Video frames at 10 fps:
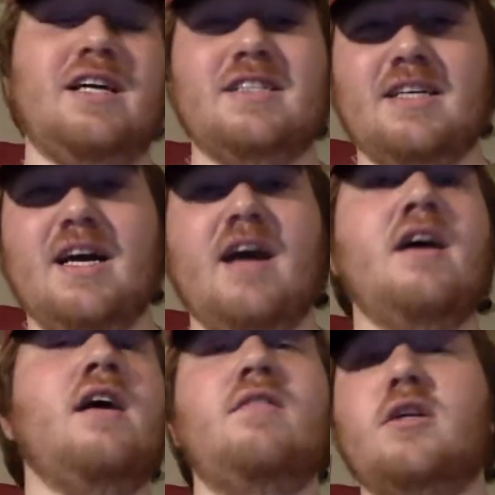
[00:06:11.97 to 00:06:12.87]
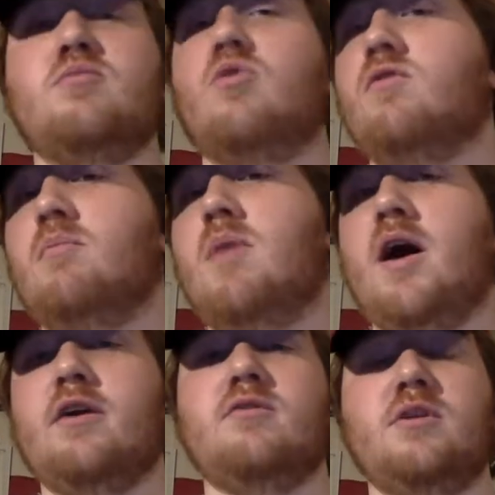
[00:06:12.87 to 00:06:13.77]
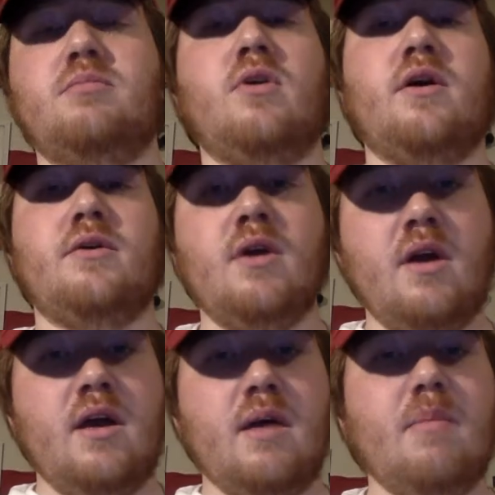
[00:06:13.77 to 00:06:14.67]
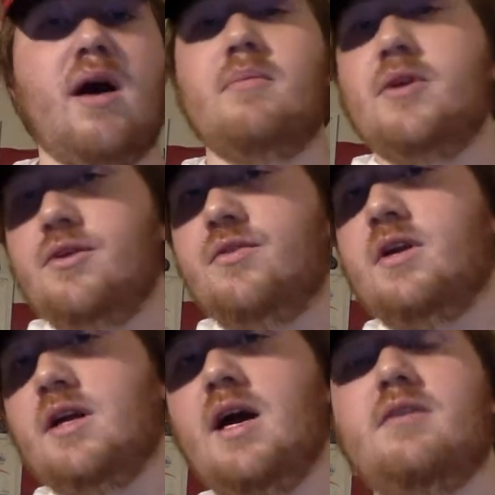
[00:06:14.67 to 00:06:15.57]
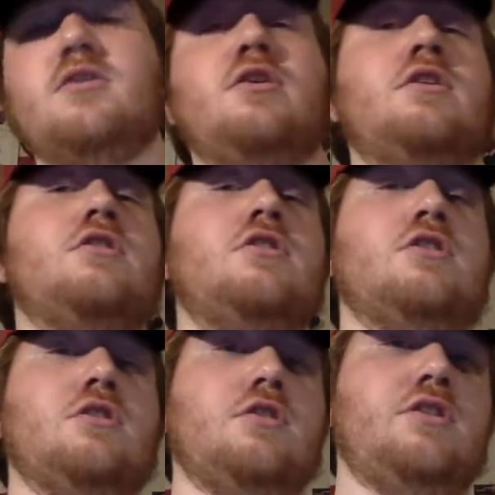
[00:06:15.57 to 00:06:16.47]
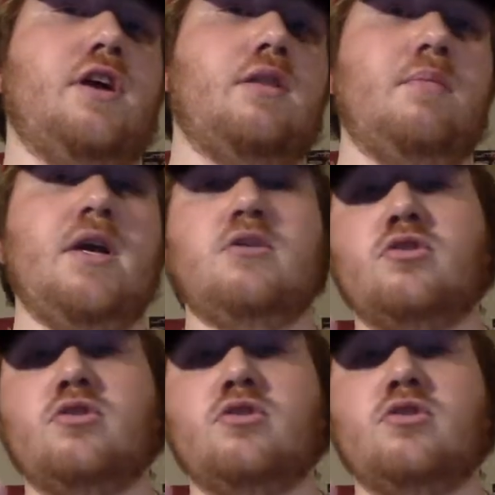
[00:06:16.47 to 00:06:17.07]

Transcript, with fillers: He's a guy that's more of a minor league player, in my opinion, than a guy that's going to consistently stay in the majors.